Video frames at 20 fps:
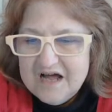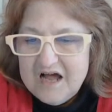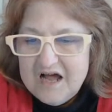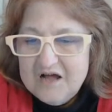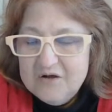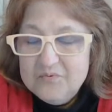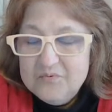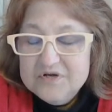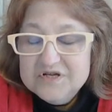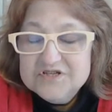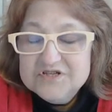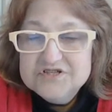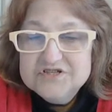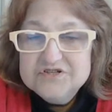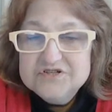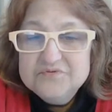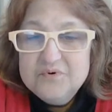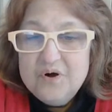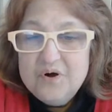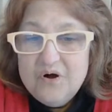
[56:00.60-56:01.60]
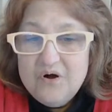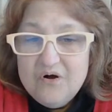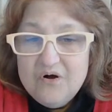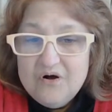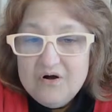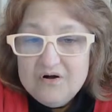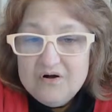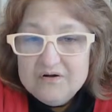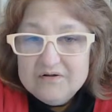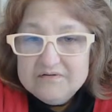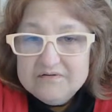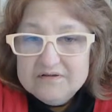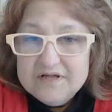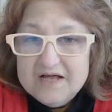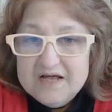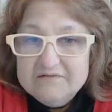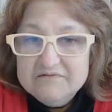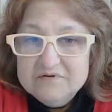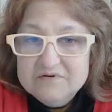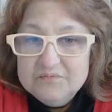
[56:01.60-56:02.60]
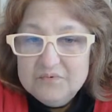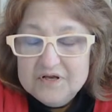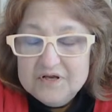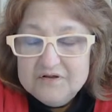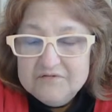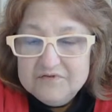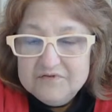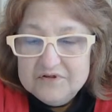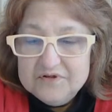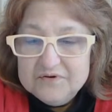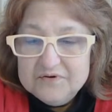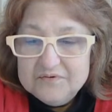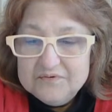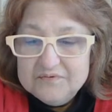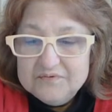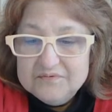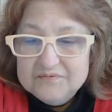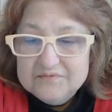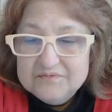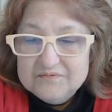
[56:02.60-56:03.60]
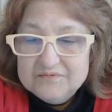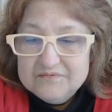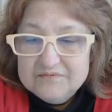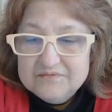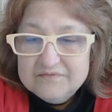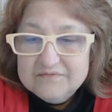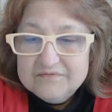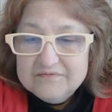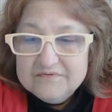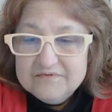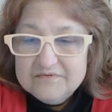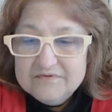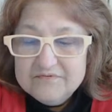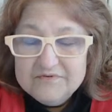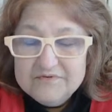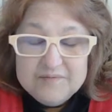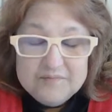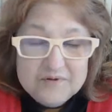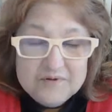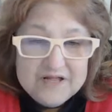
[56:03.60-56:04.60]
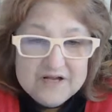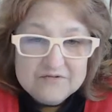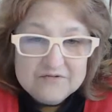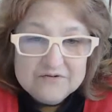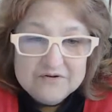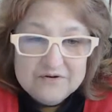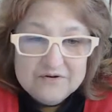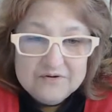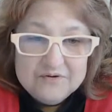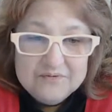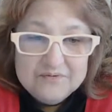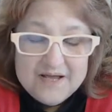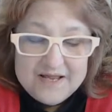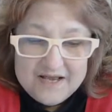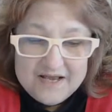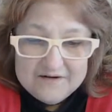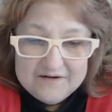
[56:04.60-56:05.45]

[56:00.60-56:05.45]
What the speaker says: I wish you all, every one of you, replay crew and